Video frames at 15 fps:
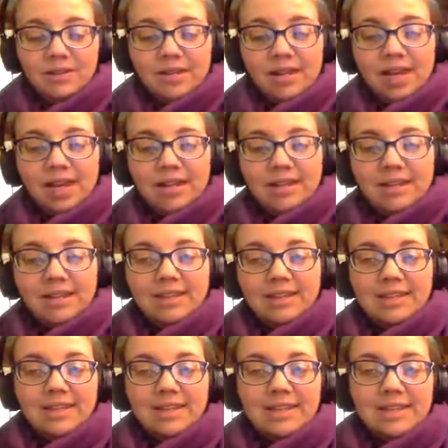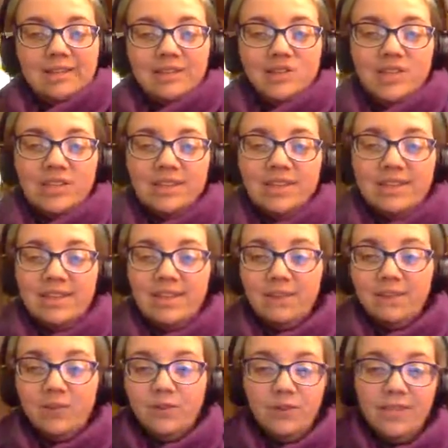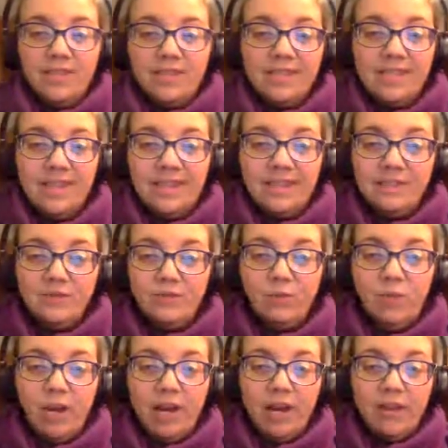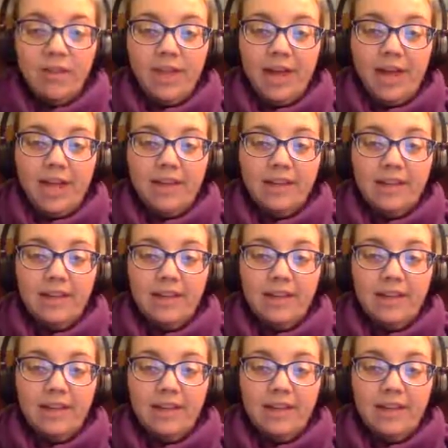And just see if you can sense where that